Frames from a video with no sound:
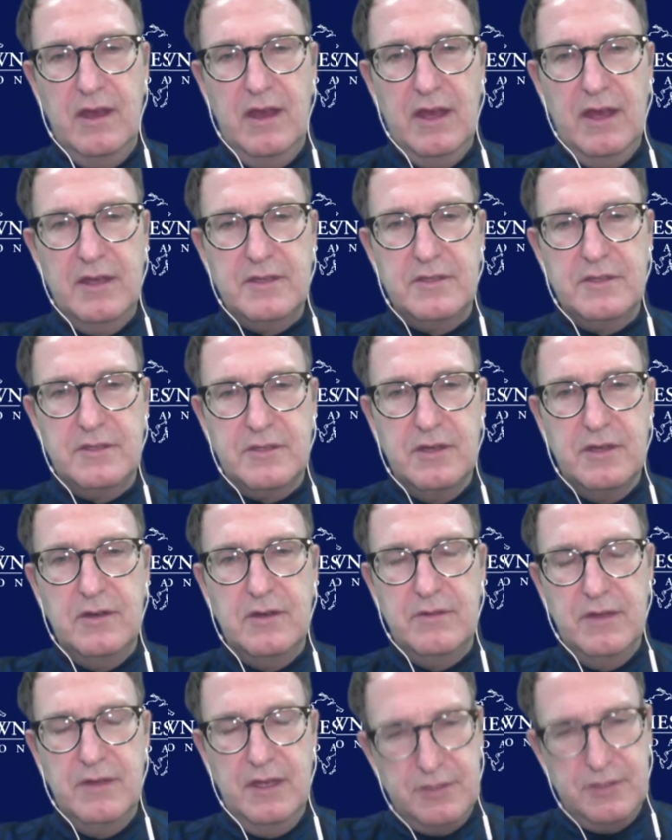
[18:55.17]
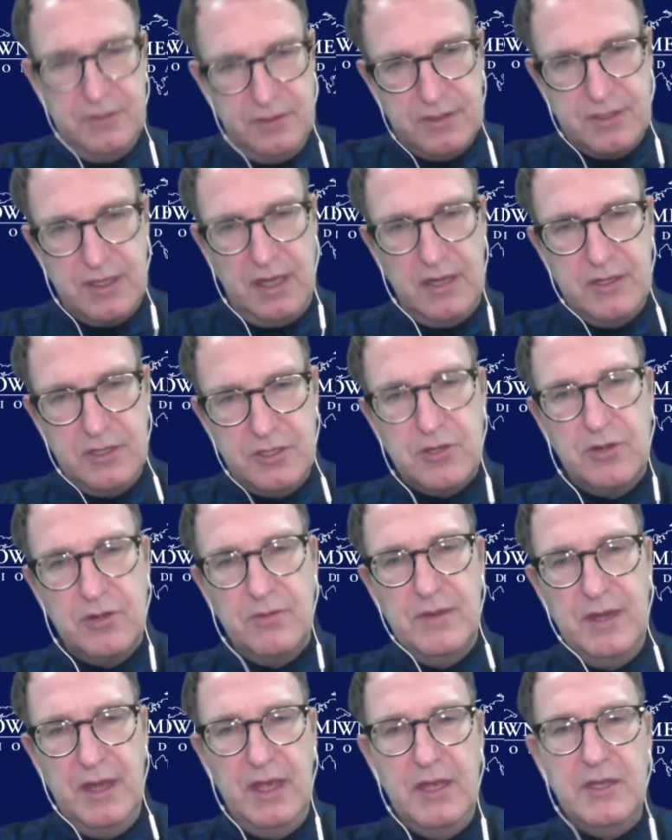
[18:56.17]
has its own, as you say,
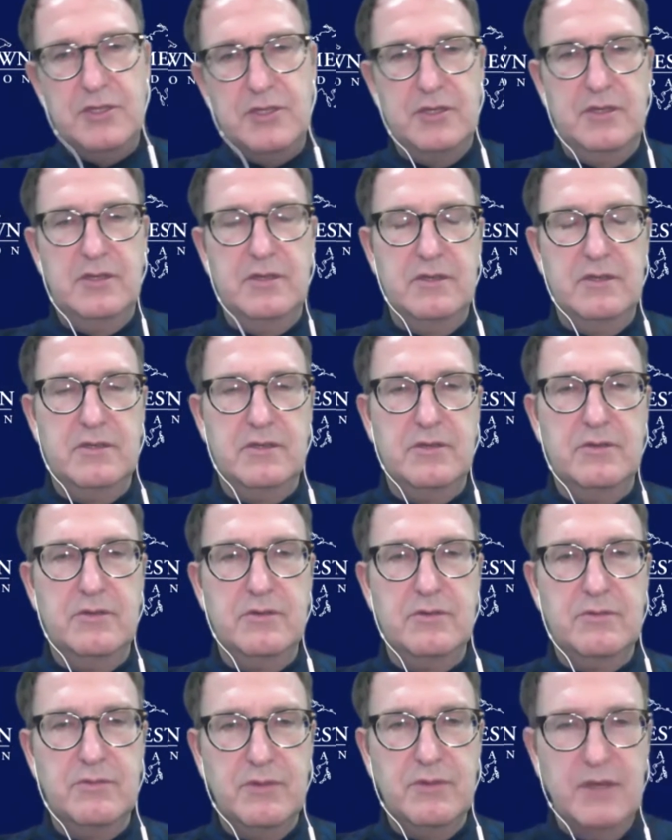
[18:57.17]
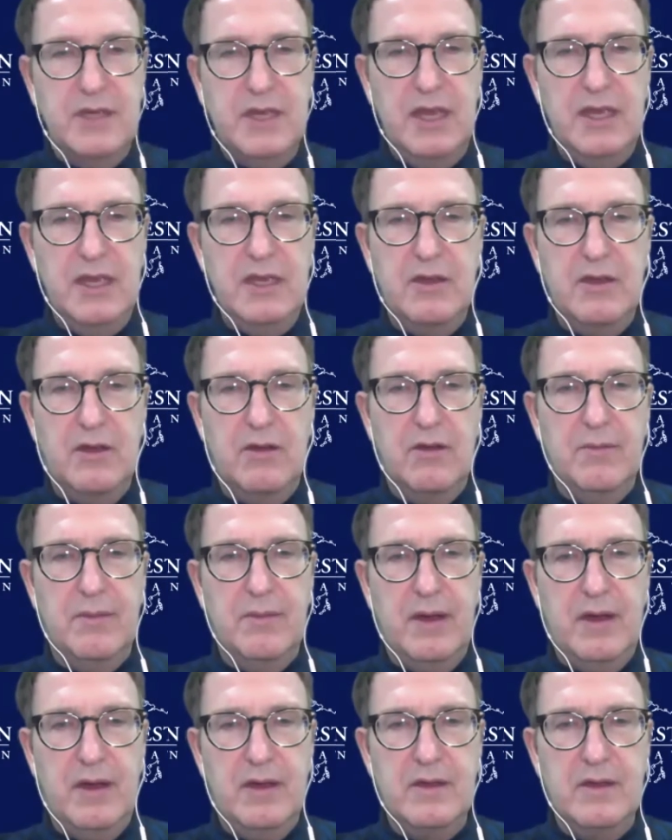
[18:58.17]
determination to regain
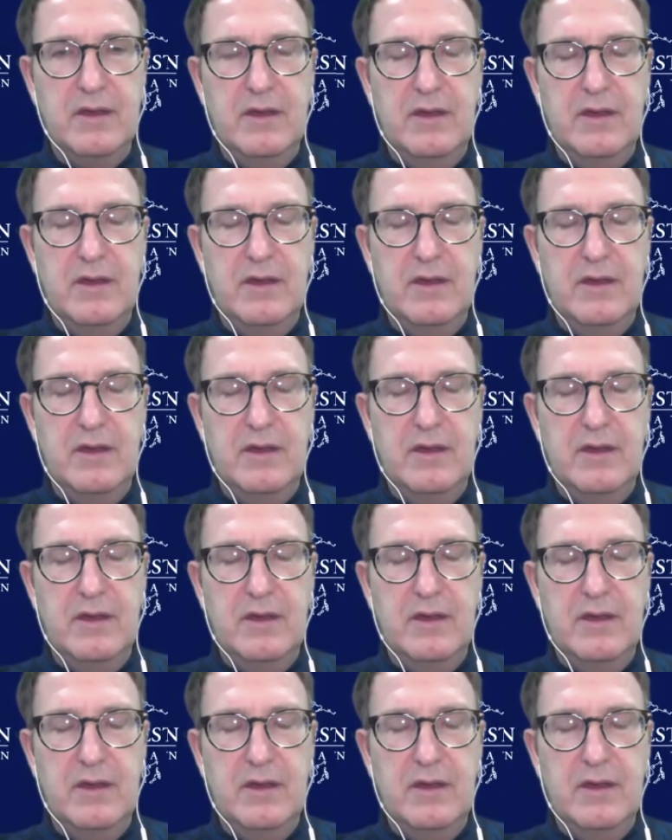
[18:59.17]
Karabakh.